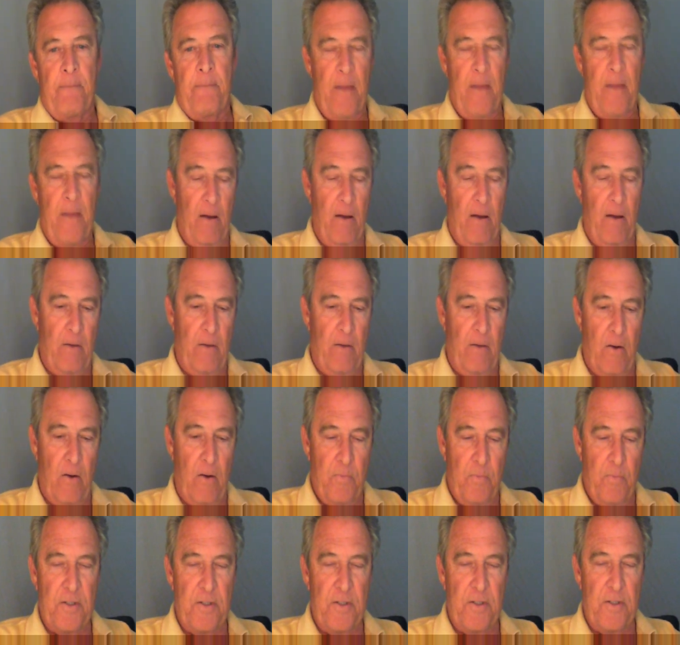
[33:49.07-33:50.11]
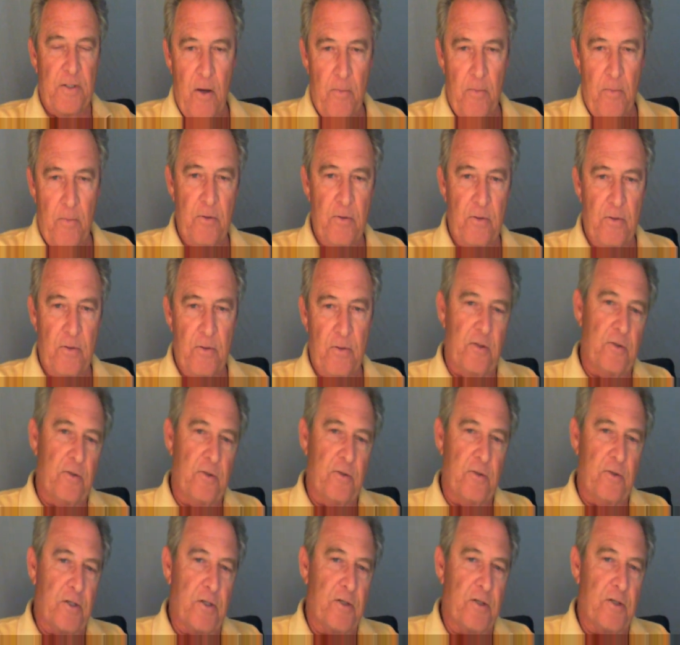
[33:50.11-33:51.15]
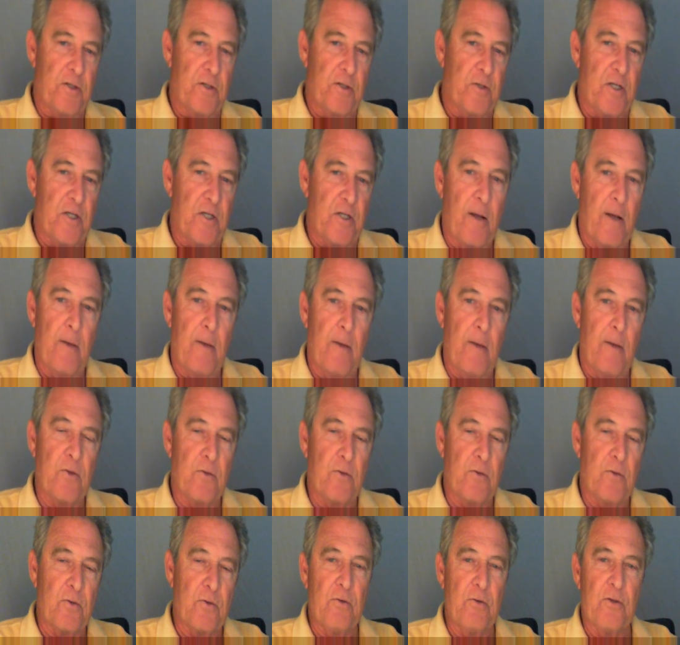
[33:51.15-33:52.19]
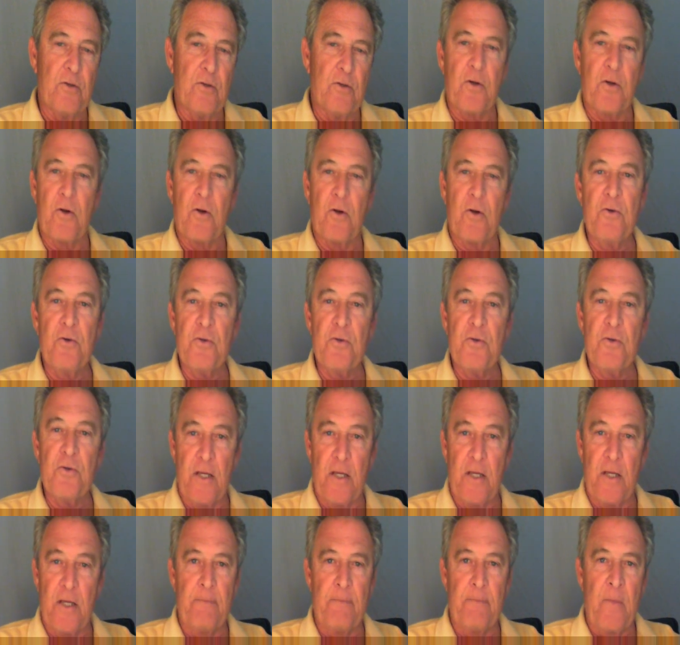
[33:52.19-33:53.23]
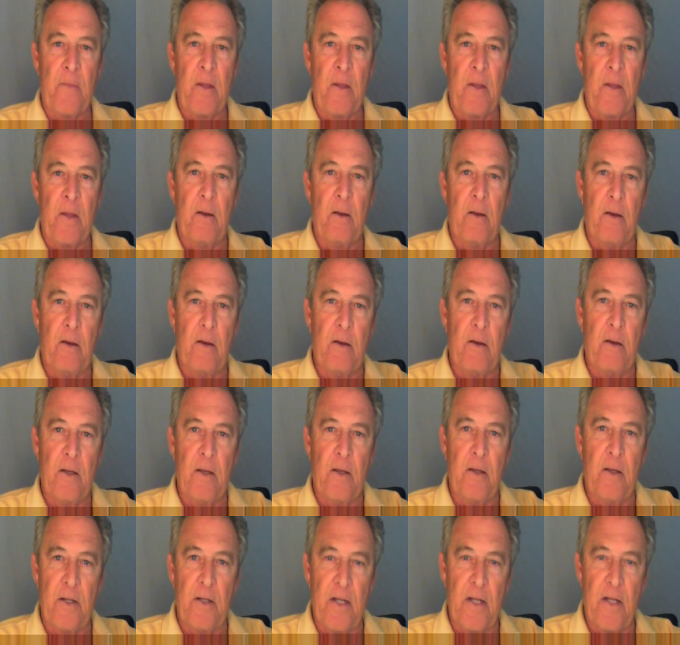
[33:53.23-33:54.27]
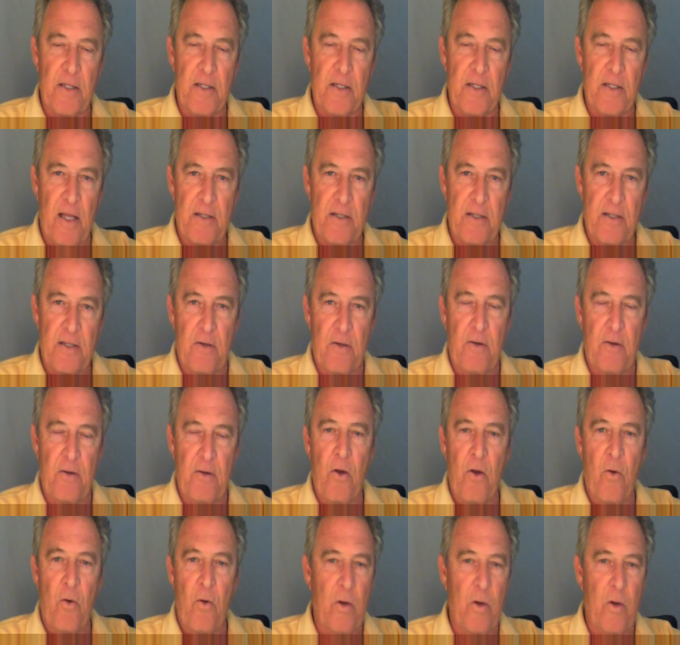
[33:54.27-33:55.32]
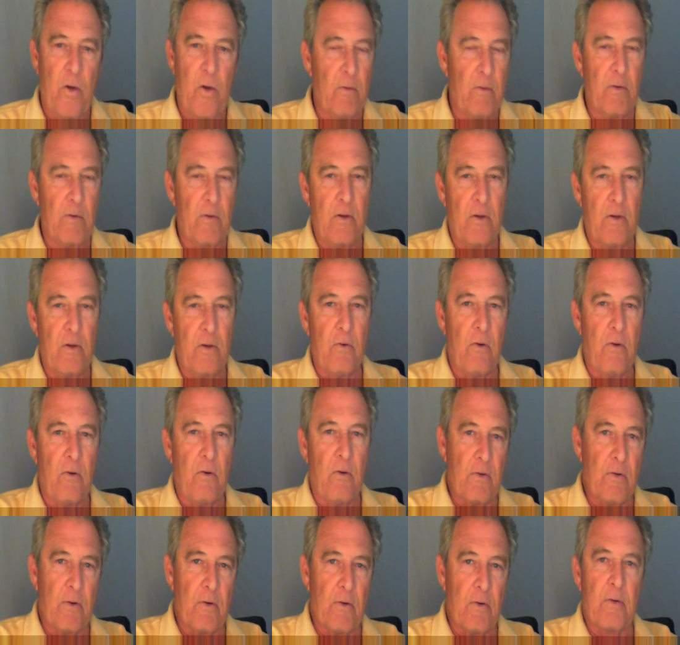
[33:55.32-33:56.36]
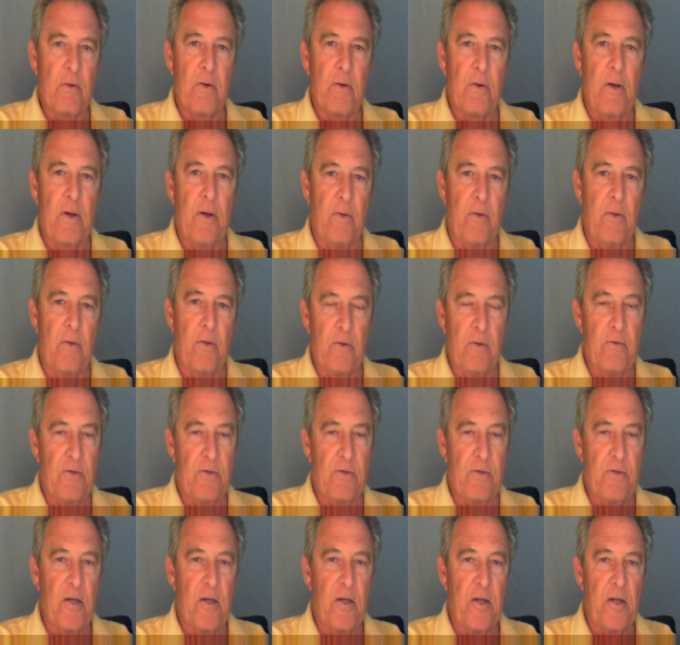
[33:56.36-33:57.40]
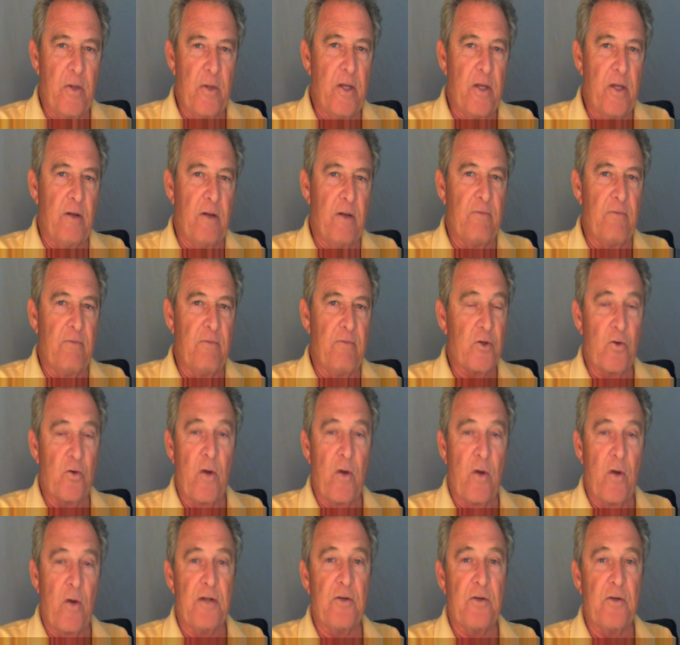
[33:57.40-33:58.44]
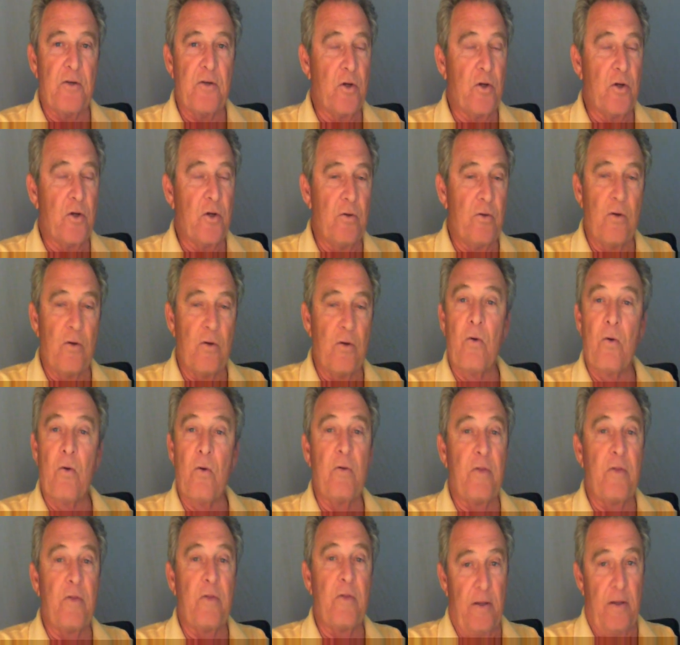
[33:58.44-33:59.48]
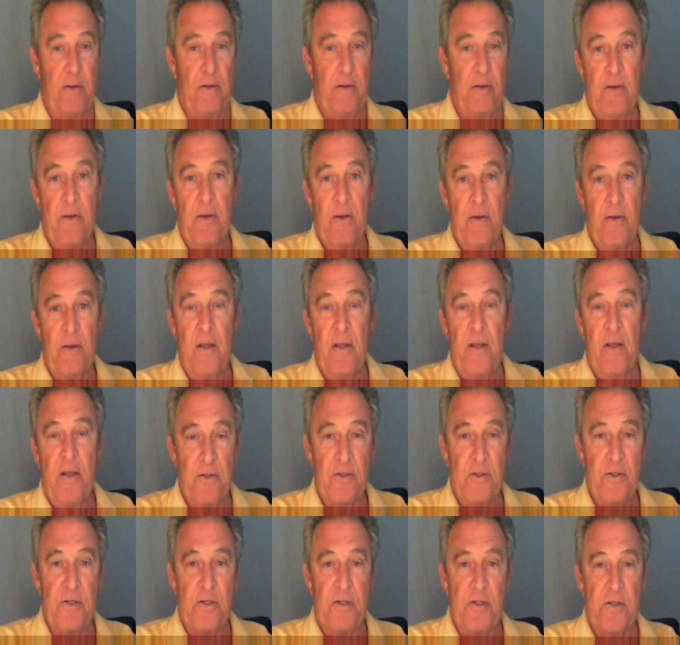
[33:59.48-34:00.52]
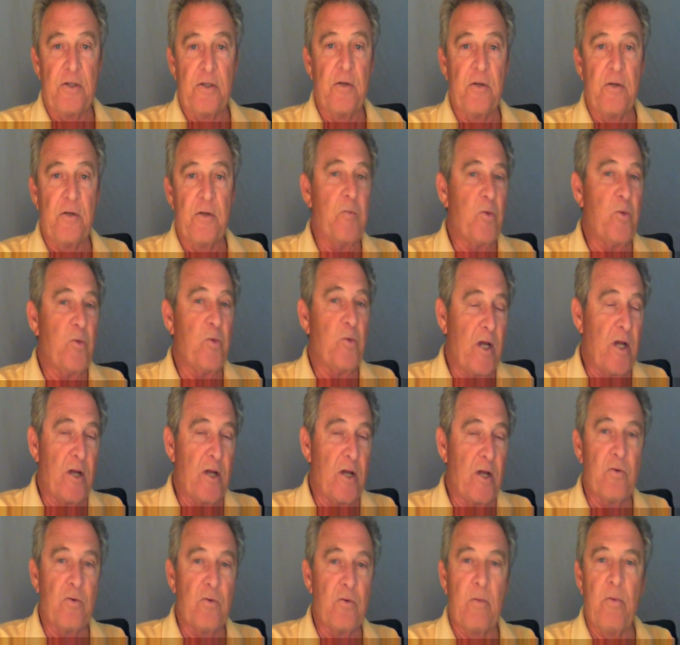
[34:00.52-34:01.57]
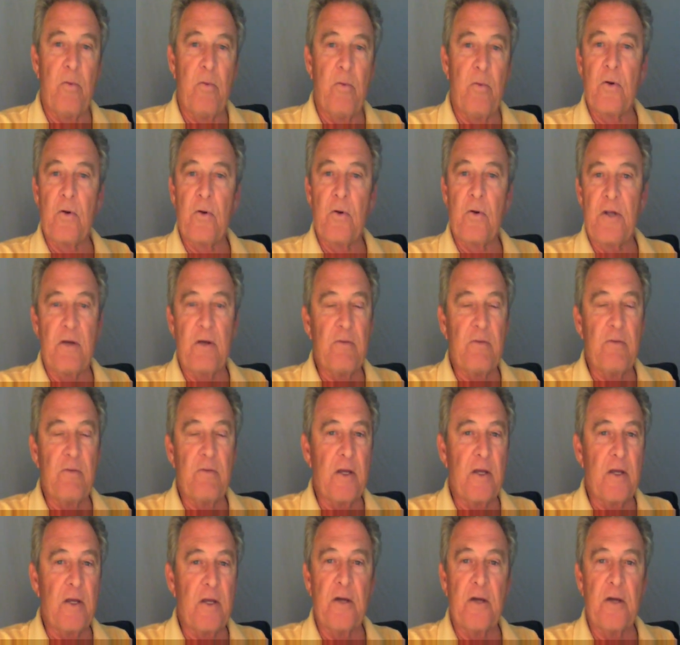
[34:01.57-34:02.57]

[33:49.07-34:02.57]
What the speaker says: Now, I hope this helps you get your system set up so that you can start using it. In the next lesson, we are going to go over, we're going to take a bid from scratch, and we're going to do the whole thing in the system, print out your reports and everything